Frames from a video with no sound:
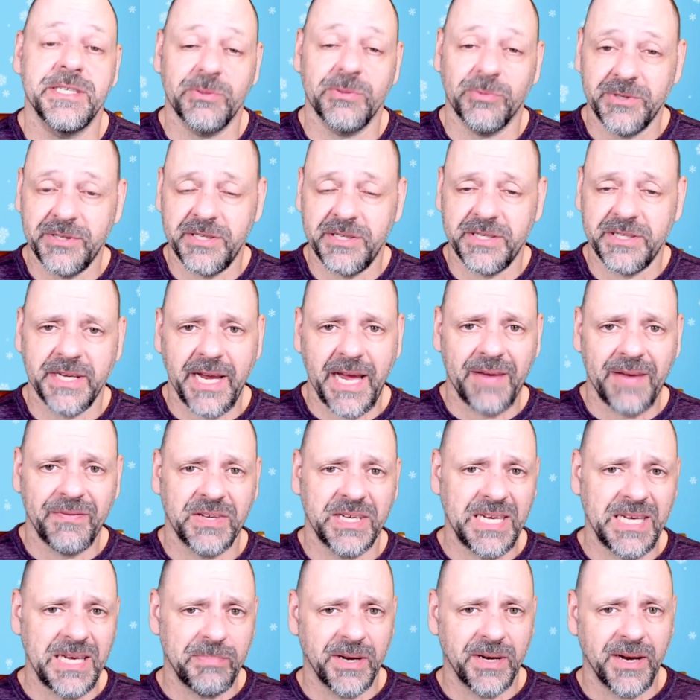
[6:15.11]
So we're just going to have
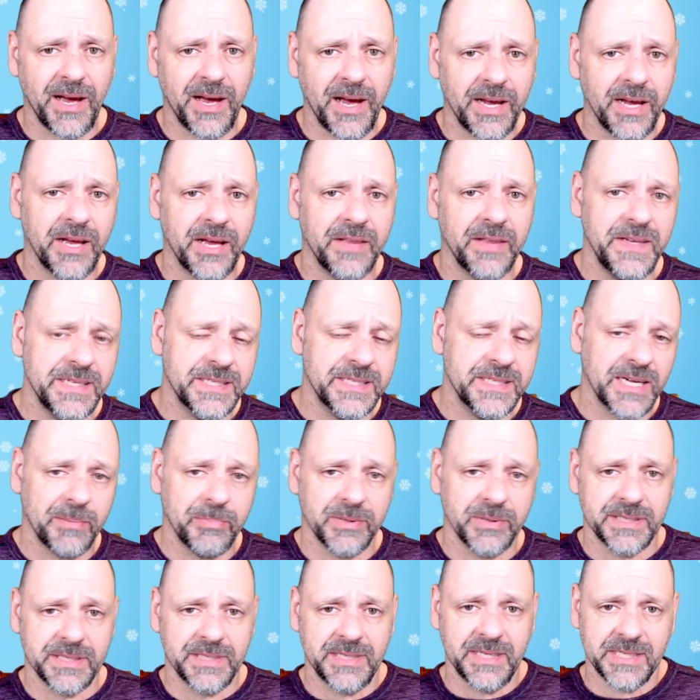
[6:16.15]
to keep an eye on these
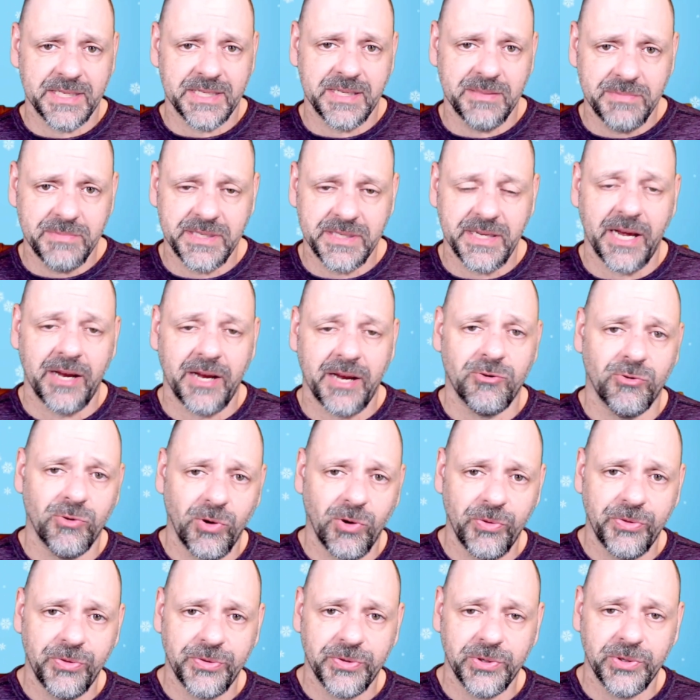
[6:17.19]
couple of systems that
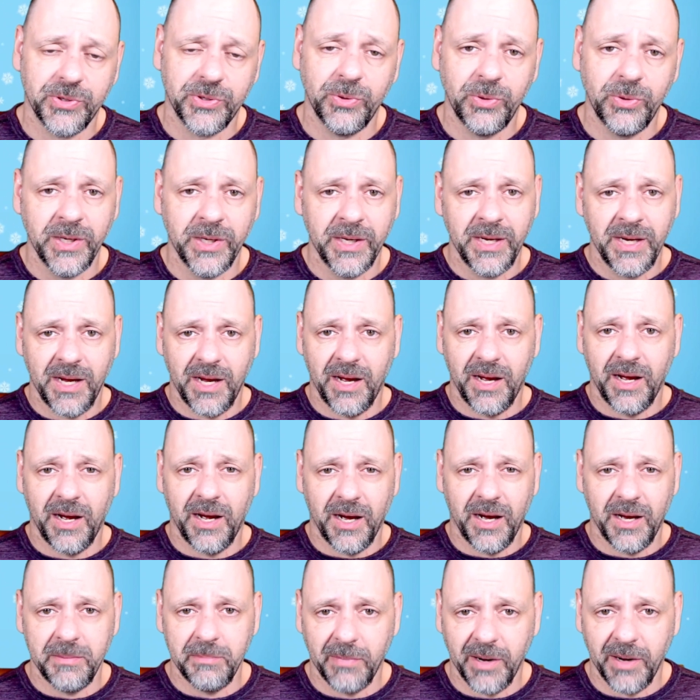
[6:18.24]
roll through
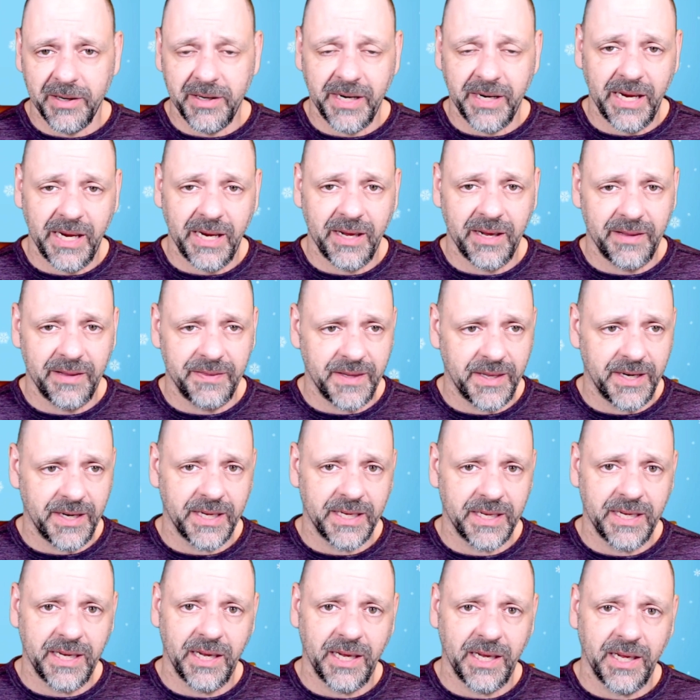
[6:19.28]
on Monday, and then
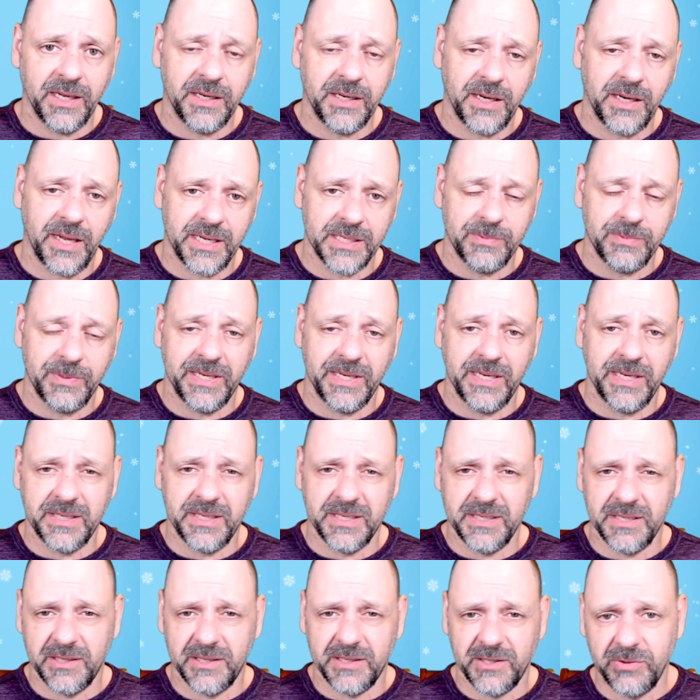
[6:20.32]
again as we
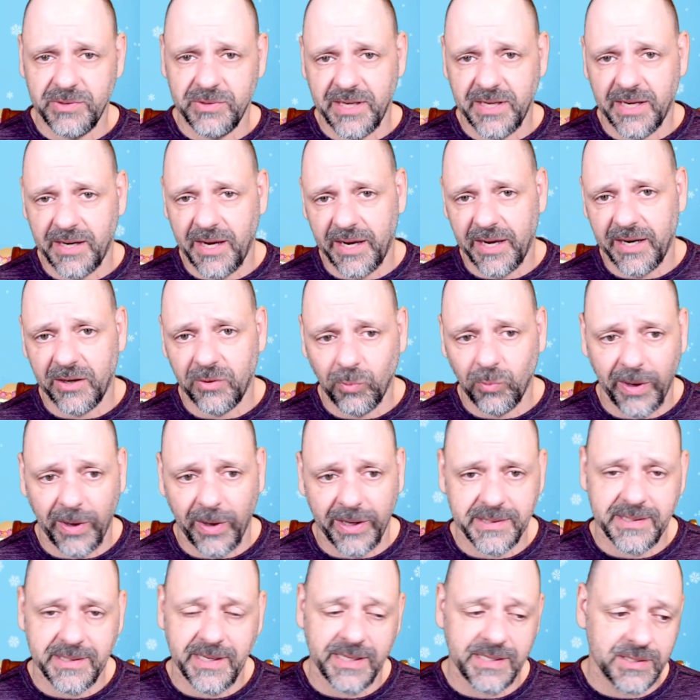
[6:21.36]
get into Tuesday night and
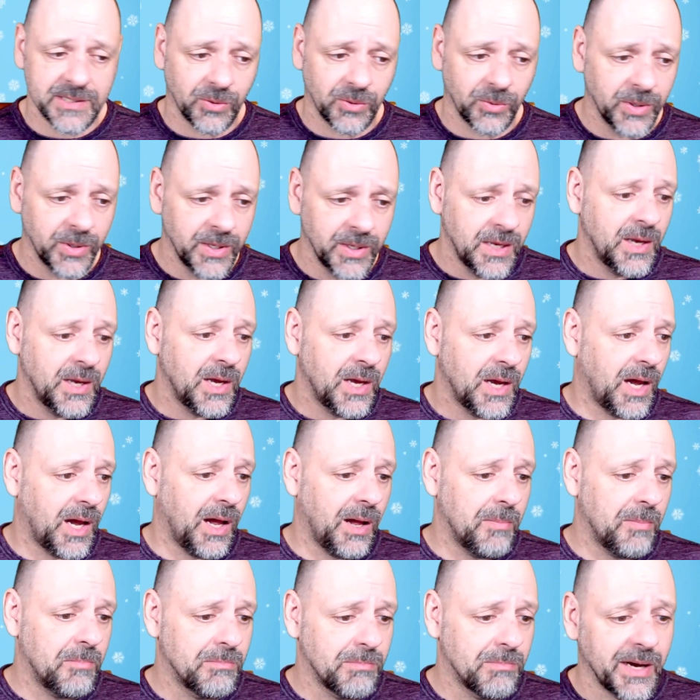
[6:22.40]
Wednesday. So
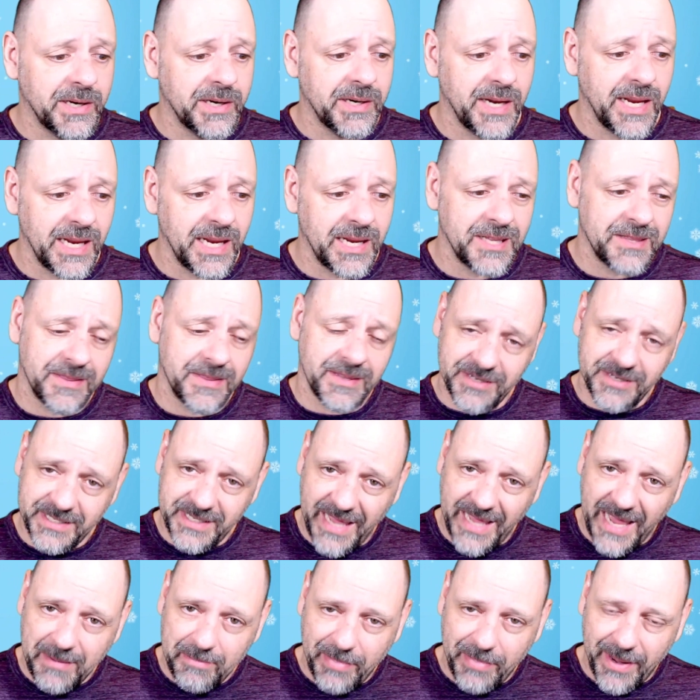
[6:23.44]
Monday, there's
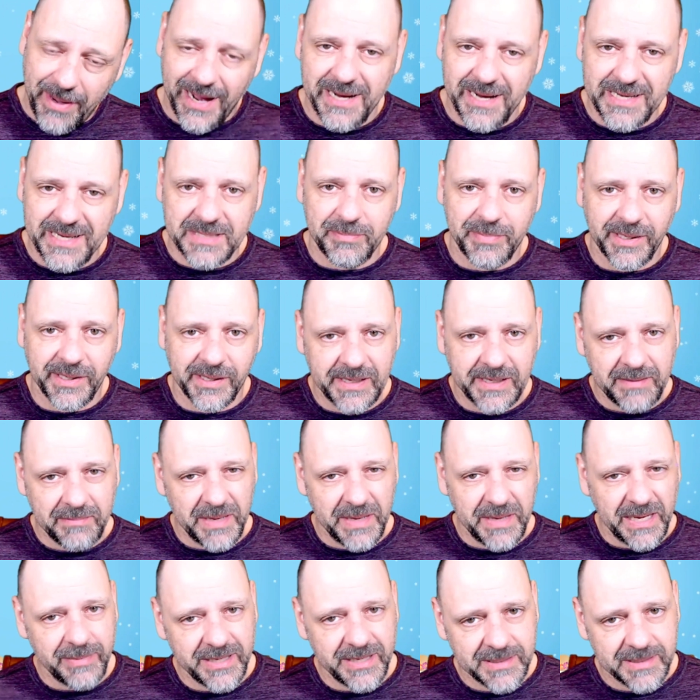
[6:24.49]
that possibility of
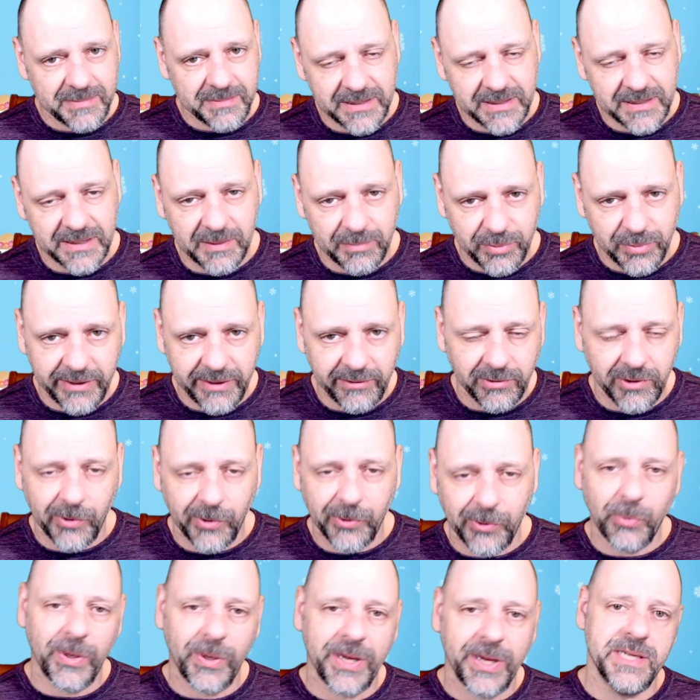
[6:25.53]
maybe some slippery
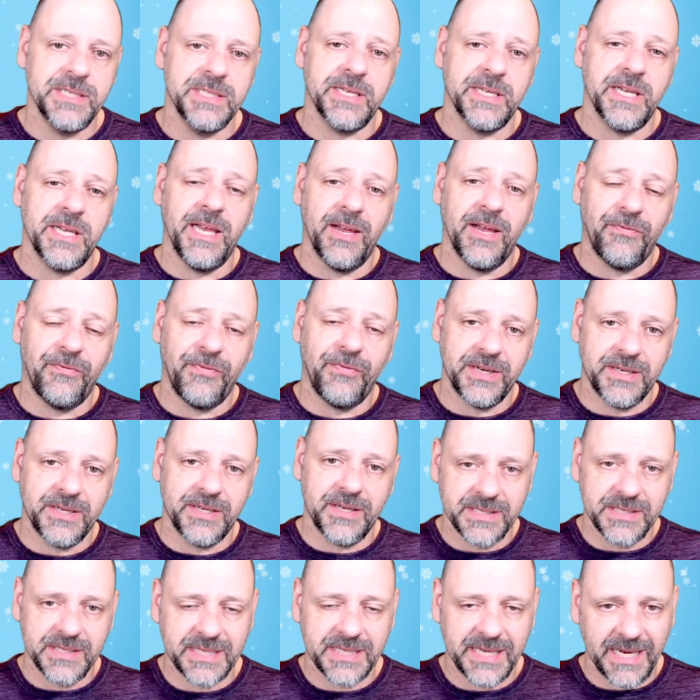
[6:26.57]
roadways if it
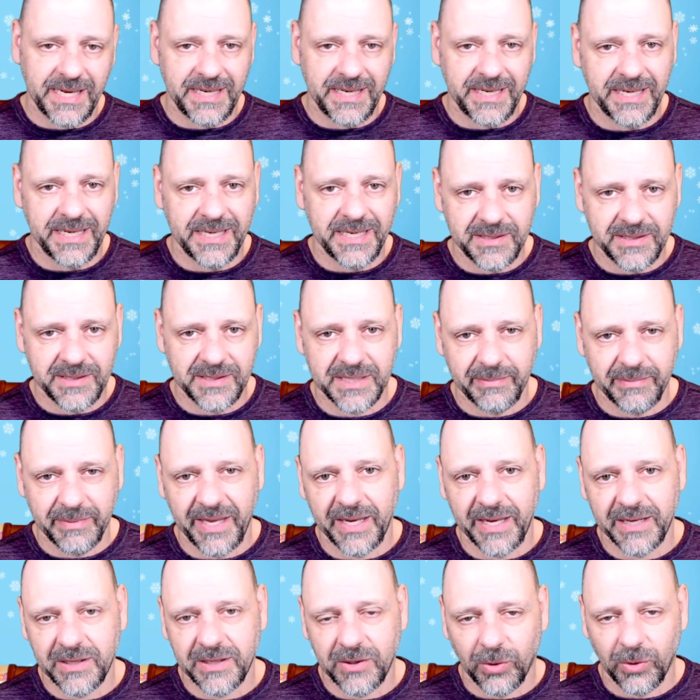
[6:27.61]
does get into some
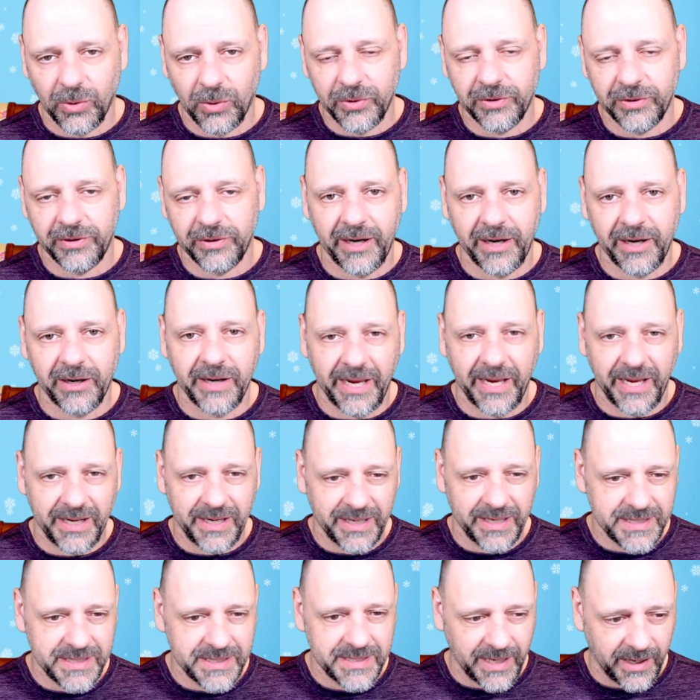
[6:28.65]
of that colder air
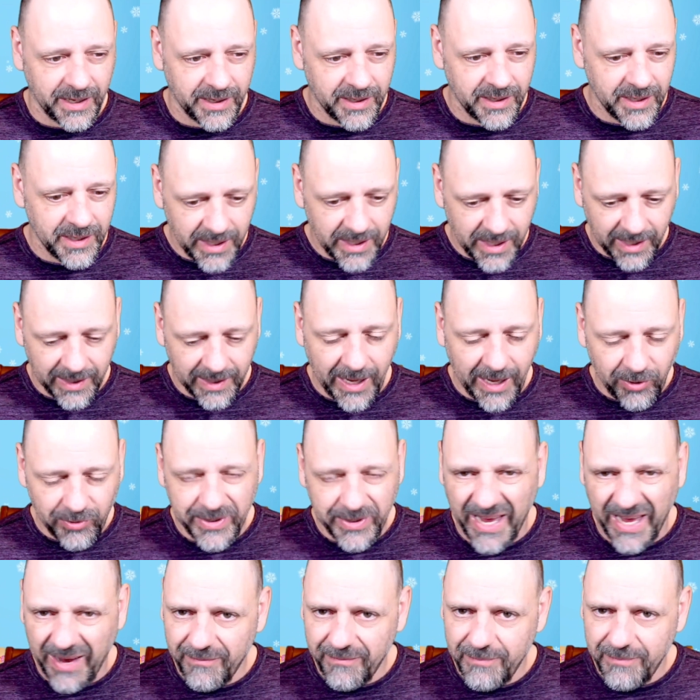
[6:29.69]
and is
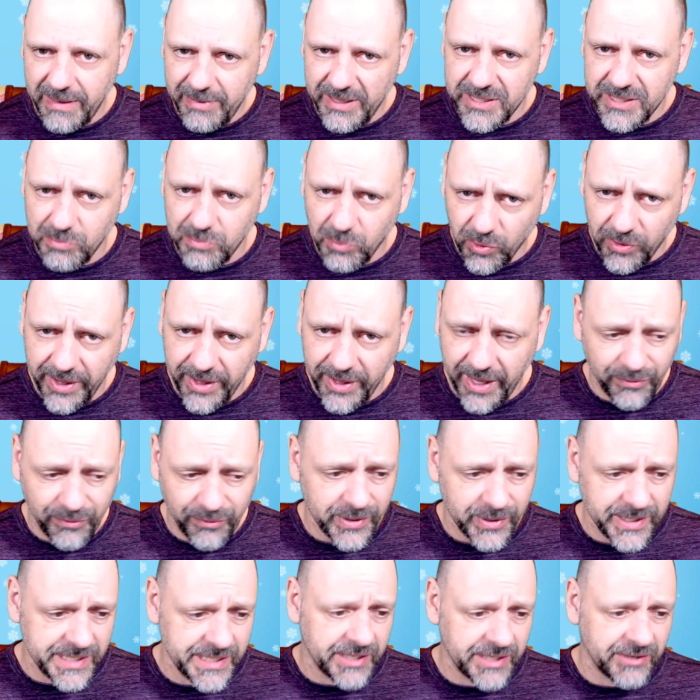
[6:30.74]
allowed to have maybe some more of that
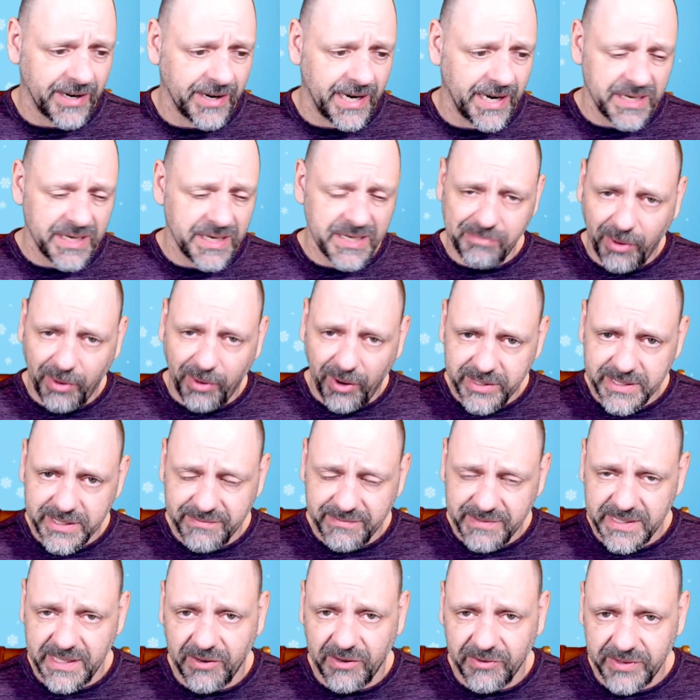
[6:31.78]
freezing rain in
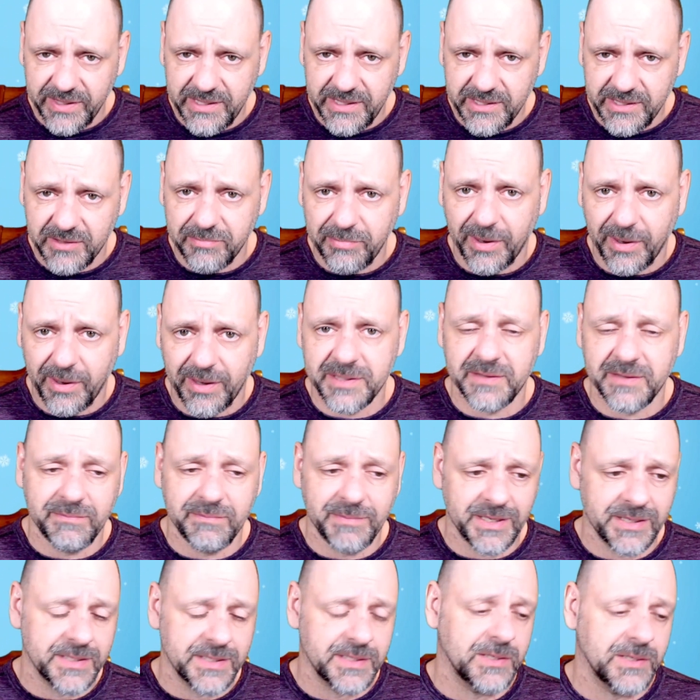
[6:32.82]
parts of southeastern parts
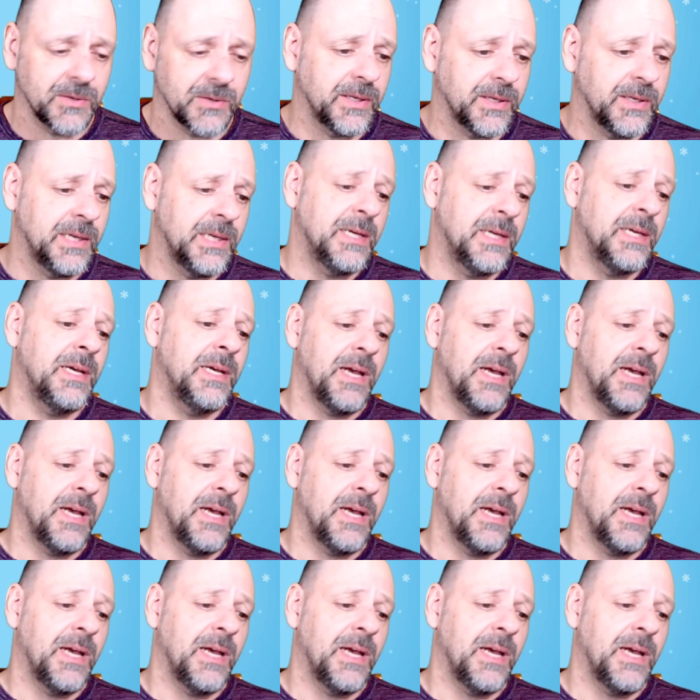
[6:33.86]
of Minnesota.